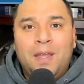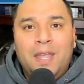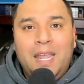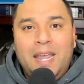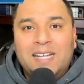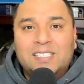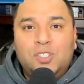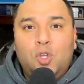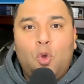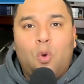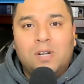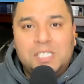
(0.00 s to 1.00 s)
it is
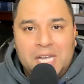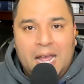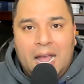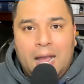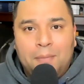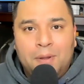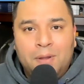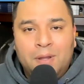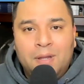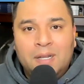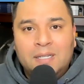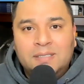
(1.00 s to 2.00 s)
your job
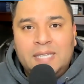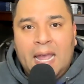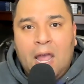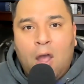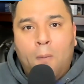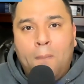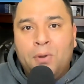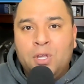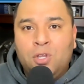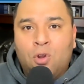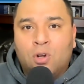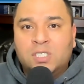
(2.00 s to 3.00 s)
to help put
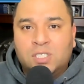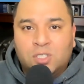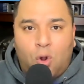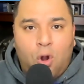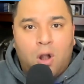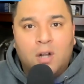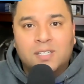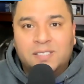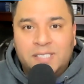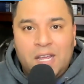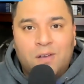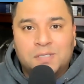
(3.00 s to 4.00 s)
your star
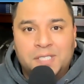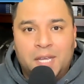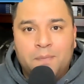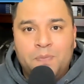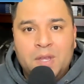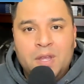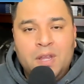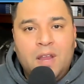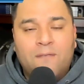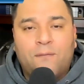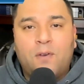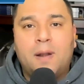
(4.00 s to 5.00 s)
sales team
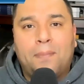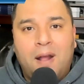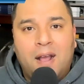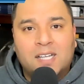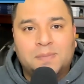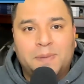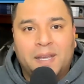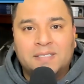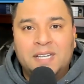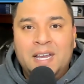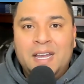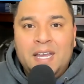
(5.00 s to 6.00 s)
in front of prospects.
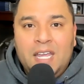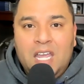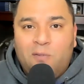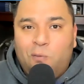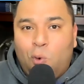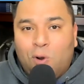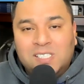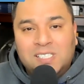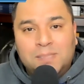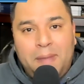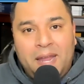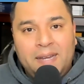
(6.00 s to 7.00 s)
If we're
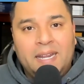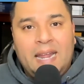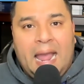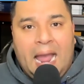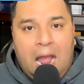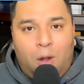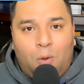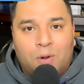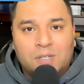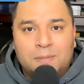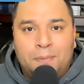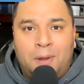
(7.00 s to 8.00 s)
spending
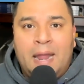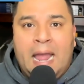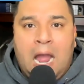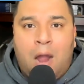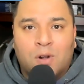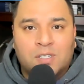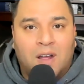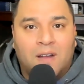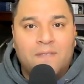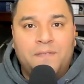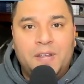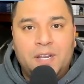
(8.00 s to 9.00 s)
hours upon hours
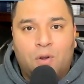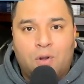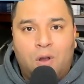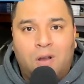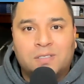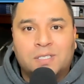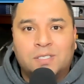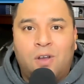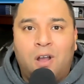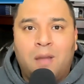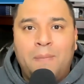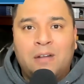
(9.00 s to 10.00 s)
on video calls to
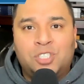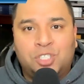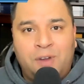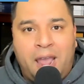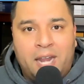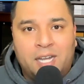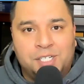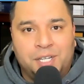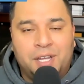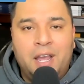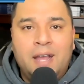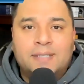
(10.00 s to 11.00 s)
talk about
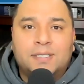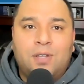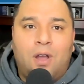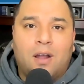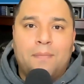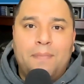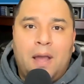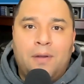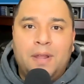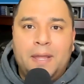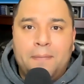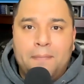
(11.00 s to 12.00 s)
strategy, to talk about
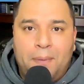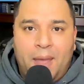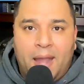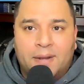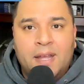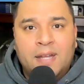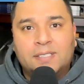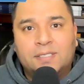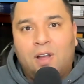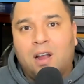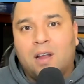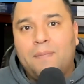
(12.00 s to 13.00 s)
impact, to
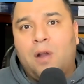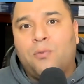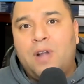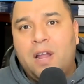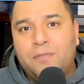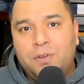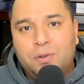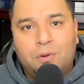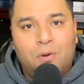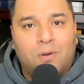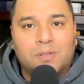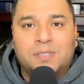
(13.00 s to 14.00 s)
talk about revenue
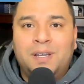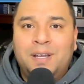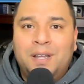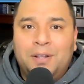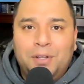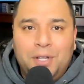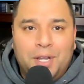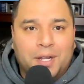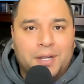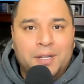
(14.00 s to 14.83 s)
goals, look,